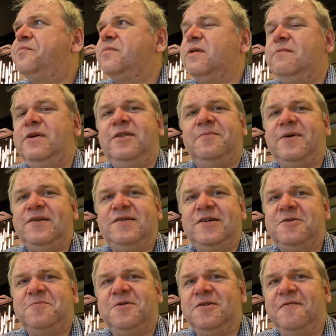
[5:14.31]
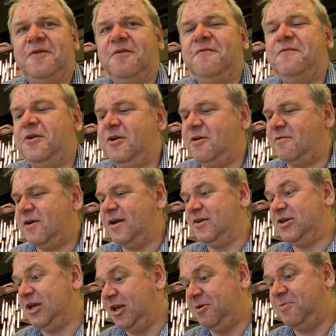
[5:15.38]
Either my taste buds have gone funny or I
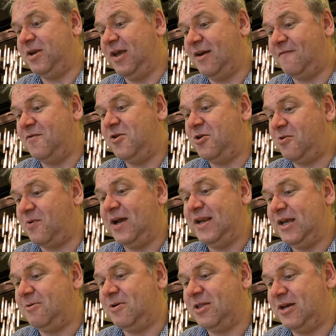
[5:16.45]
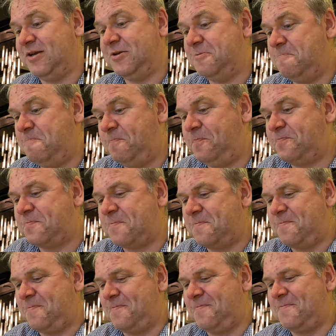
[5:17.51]
genuinely have no idea what that is.
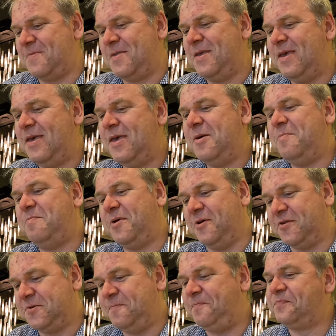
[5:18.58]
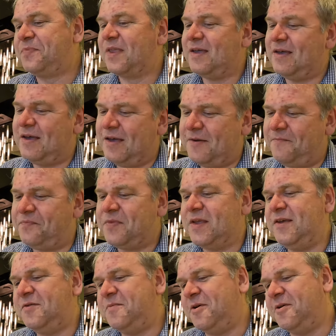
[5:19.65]
But
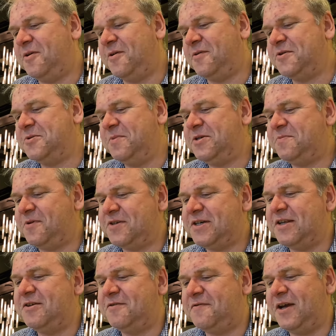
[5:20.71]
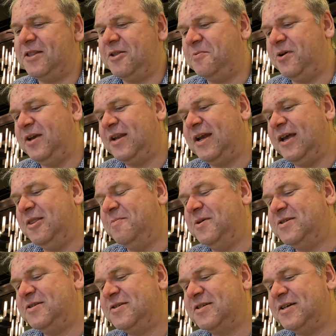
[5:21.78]
it's more wholesome, it's more satisfying than what you get in the
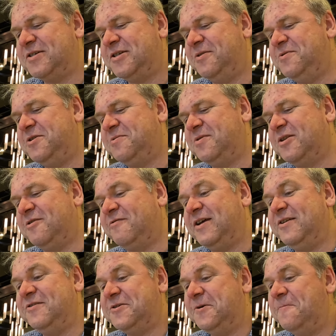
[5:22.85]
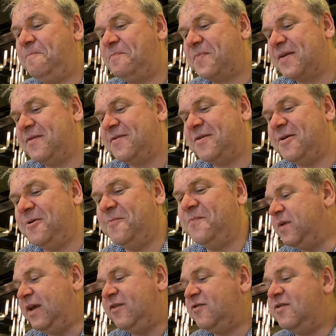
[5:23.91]
business class lunches with Lufthansa. So
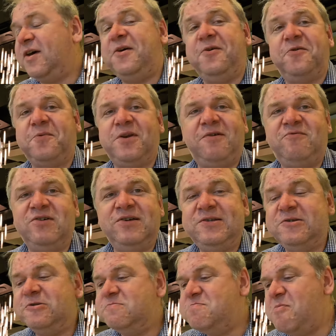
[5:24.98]
it's nice, whatever it is.